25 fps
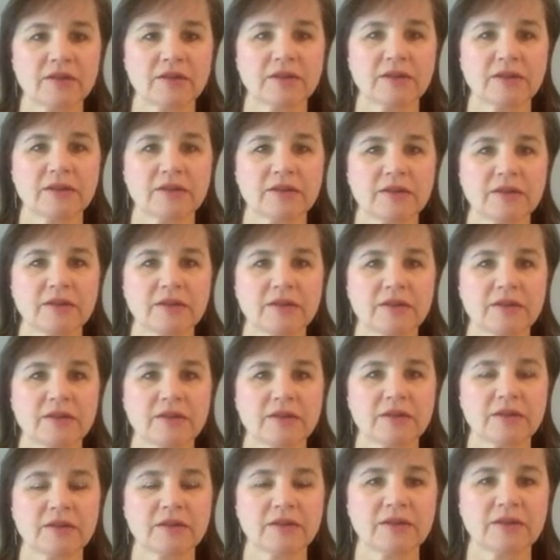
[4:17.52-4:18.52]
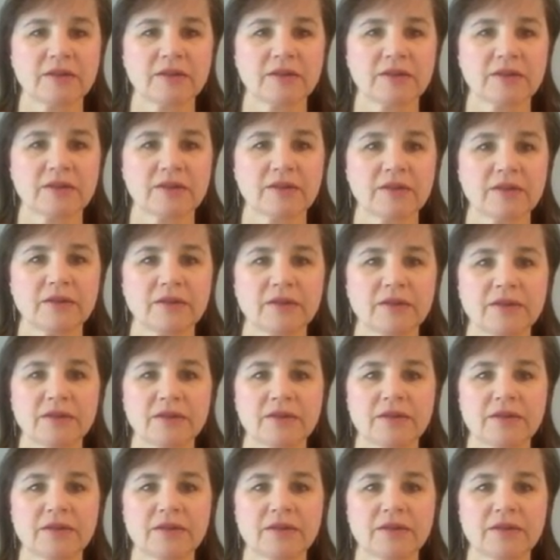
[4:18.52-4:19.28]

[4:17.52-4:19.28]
Nothing is said.